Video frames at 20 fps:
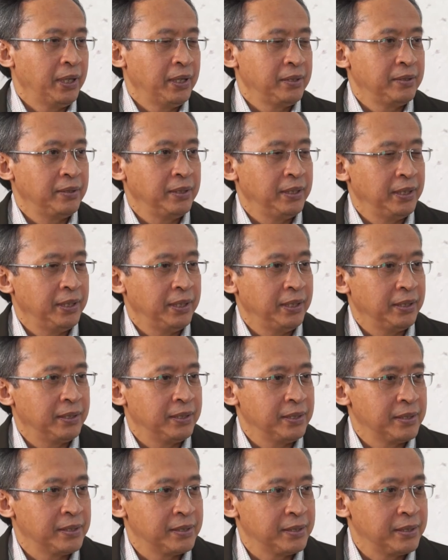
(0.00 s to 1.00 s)
actually it
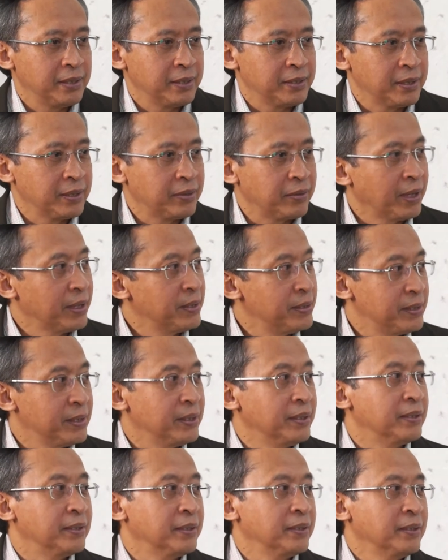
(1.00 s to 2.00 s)
is just a
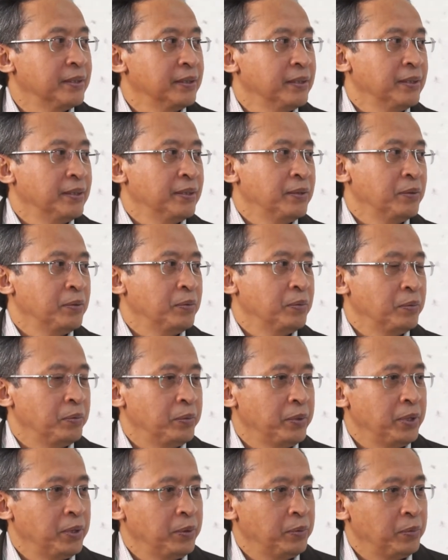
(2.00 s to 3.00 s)
transit.
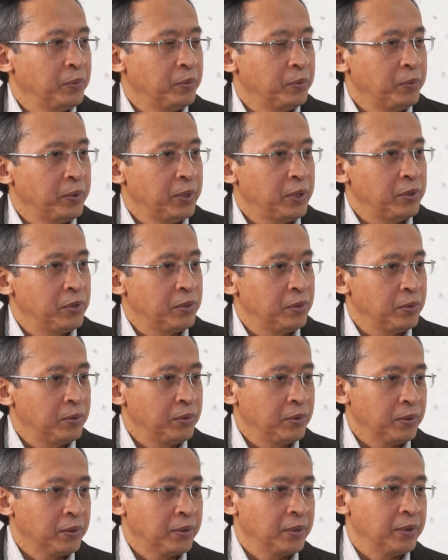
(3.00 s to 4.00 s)
We should
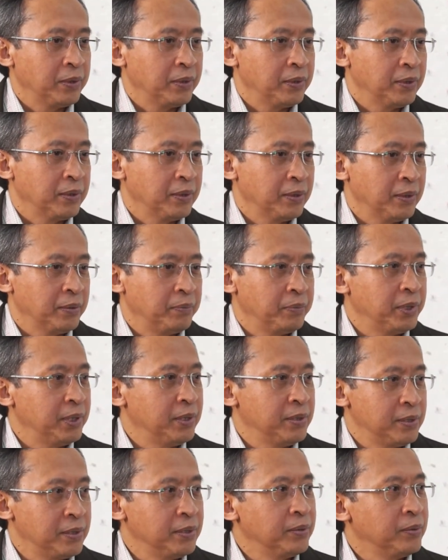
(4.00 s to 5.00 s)
not be
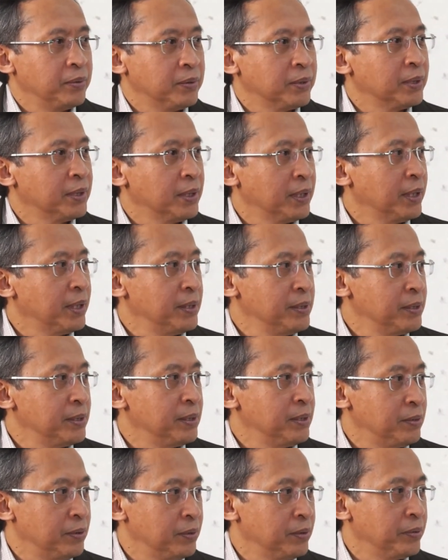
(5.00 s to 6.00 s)

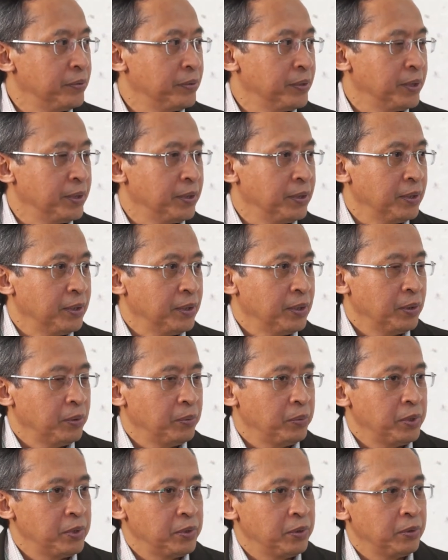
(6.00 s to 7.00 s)
institutionalizing children.
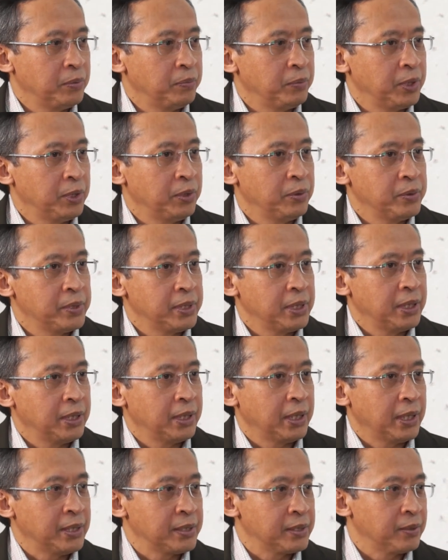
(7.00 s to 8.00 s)
We should be using
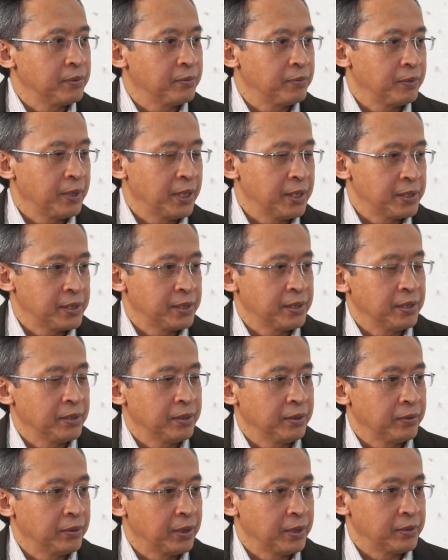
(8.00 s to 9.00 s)
it as
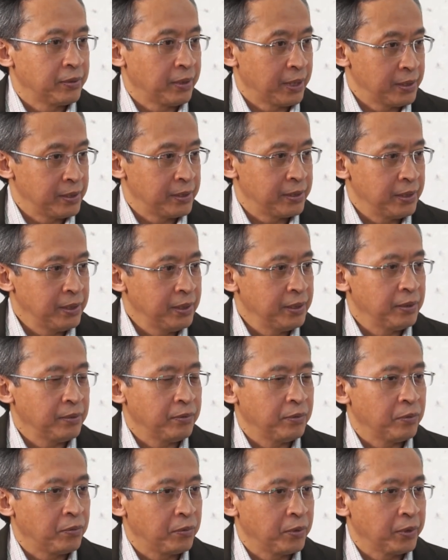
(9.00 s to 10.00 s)
a transit
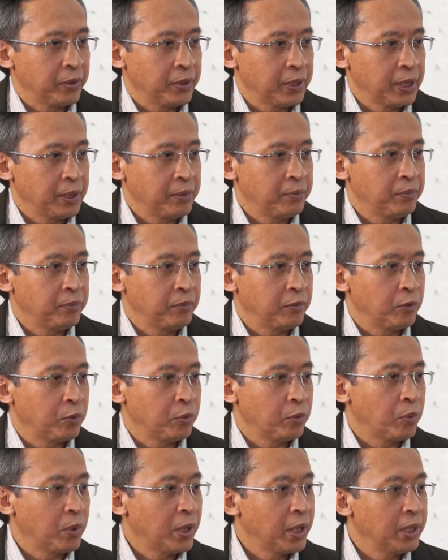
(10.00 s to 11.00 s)
for them
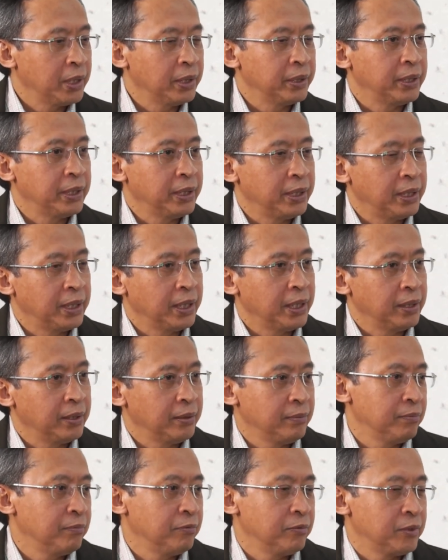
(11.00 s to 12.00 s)
while they get
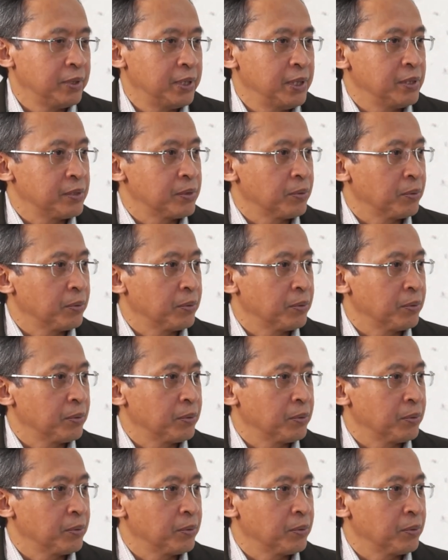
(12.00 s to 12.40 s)
things